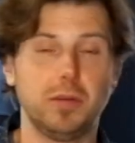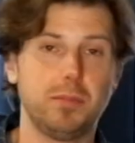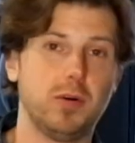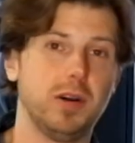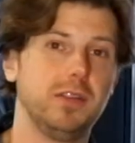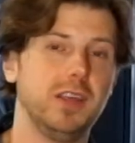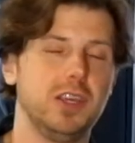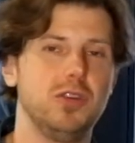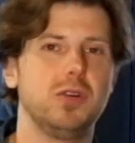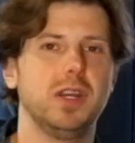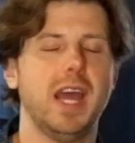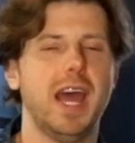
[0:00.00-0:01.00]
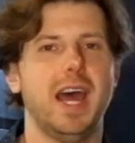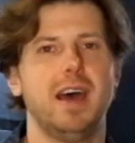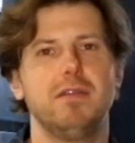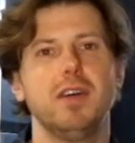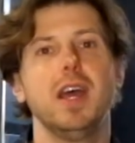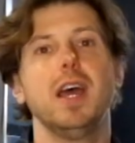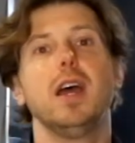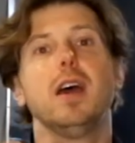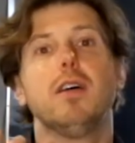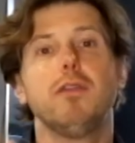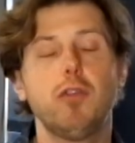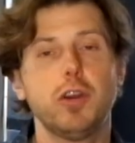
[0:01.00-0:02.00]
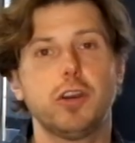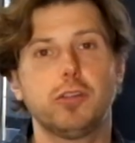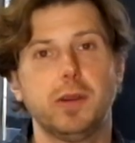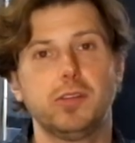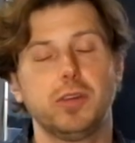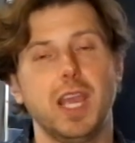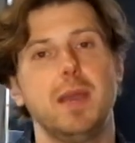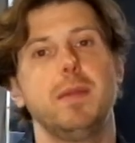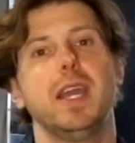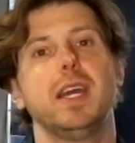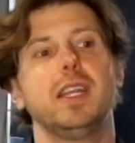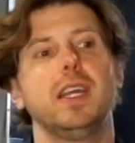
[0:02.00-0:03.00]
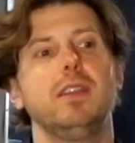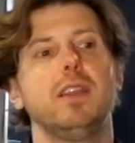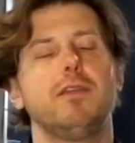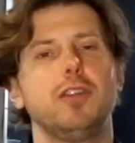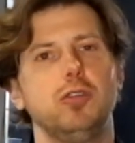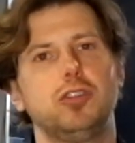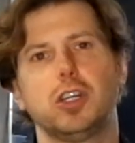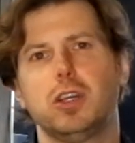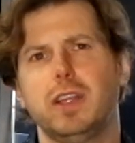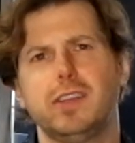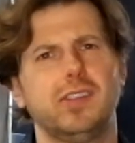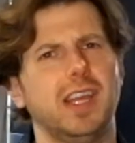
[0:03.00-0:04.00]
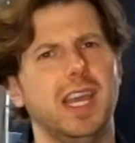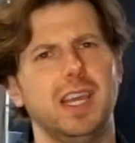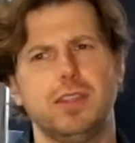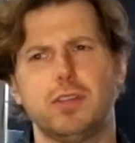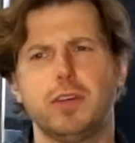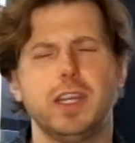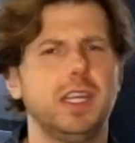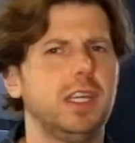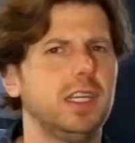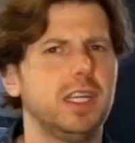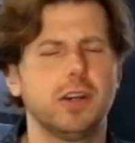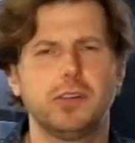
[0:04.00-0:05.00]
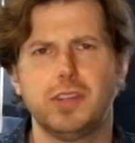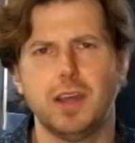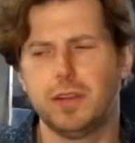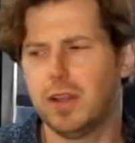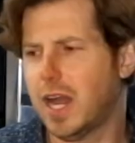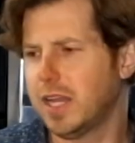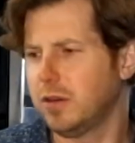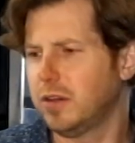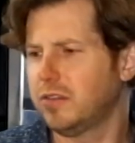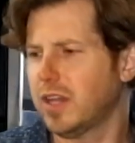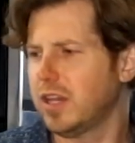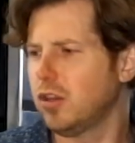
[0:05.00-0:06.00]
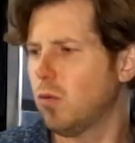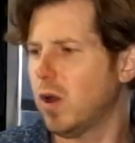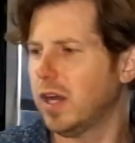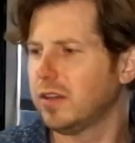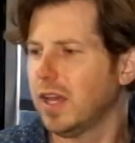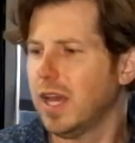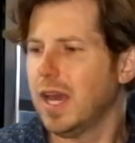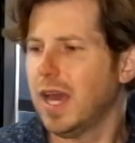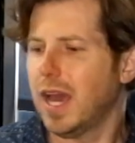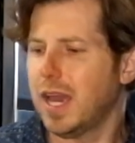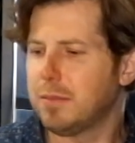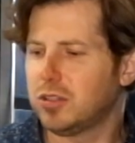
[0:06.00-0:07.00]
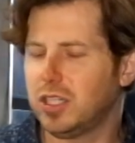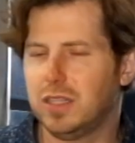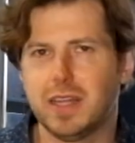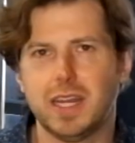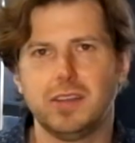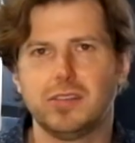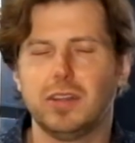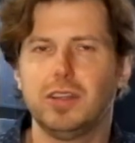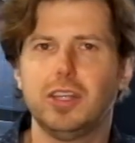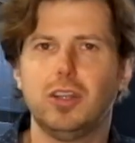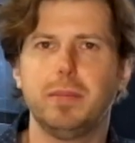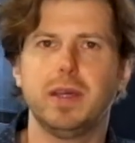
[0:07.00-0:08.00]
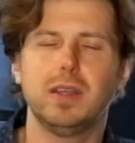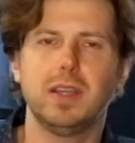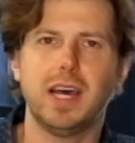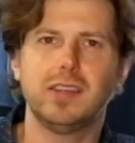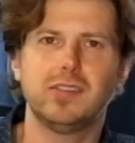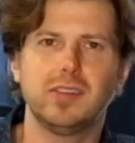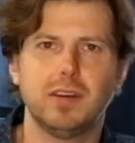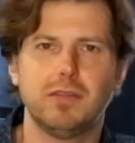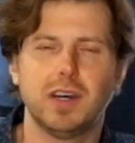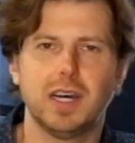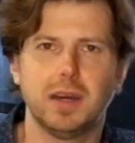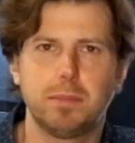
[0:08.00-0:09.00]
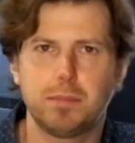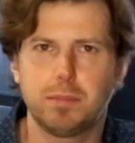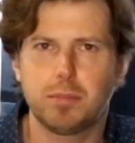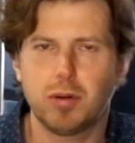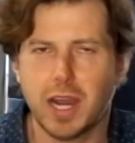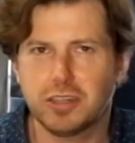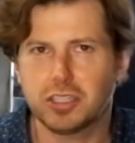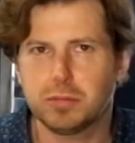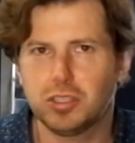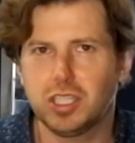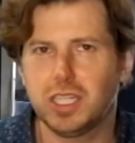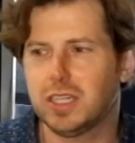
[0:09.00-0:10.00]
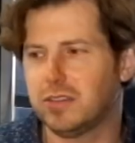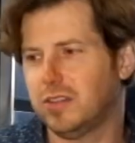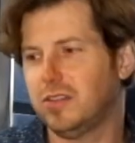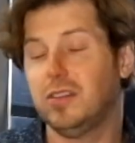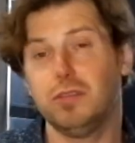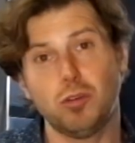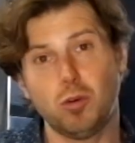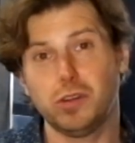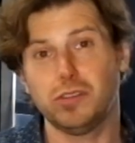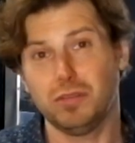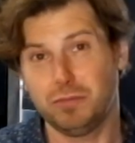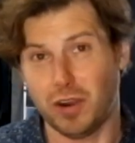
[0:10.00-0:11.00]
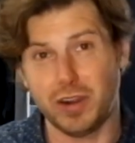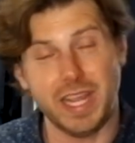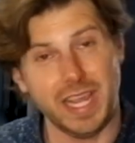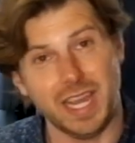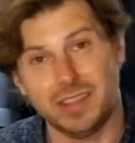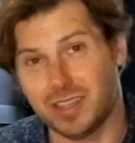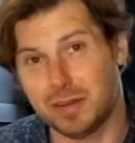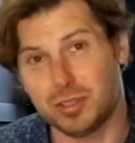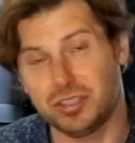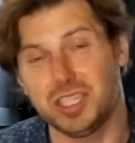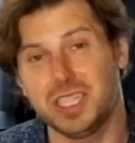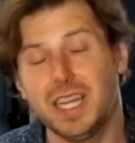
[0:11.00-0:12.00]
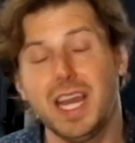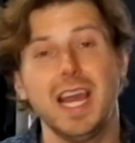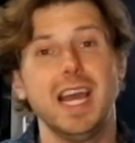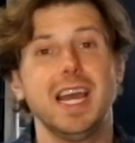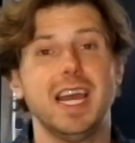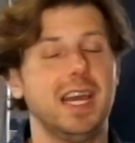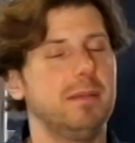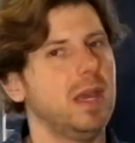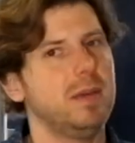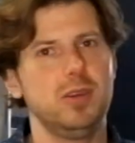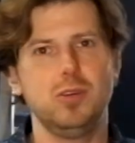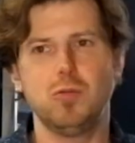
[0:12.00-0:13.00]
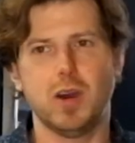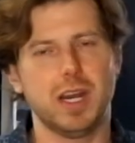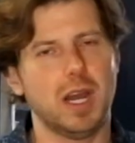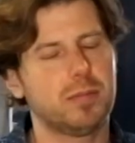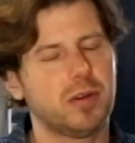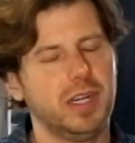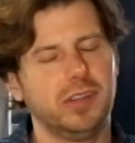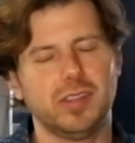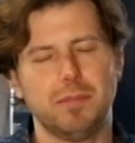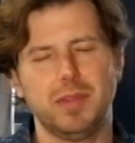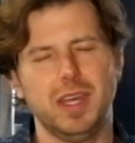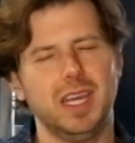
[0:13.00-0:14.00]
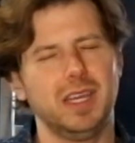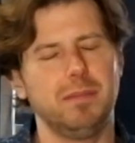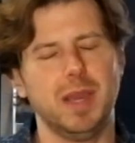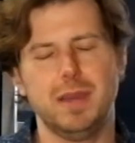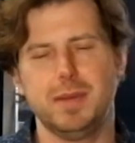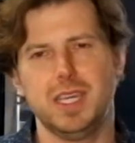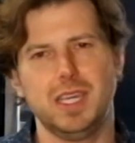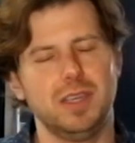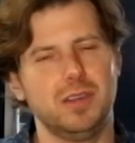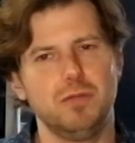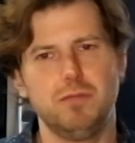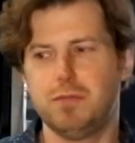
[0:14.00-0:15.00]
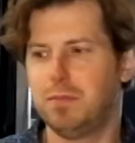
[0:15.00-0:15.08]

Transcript: important thing you can have for your espresso game. And in the future, let's say 3 years down the line, you decide you want a machine that is a little bit less of a project machine, because this is, of course, a very hands-on machine. And maybe you want to upgrade to something. Maybe you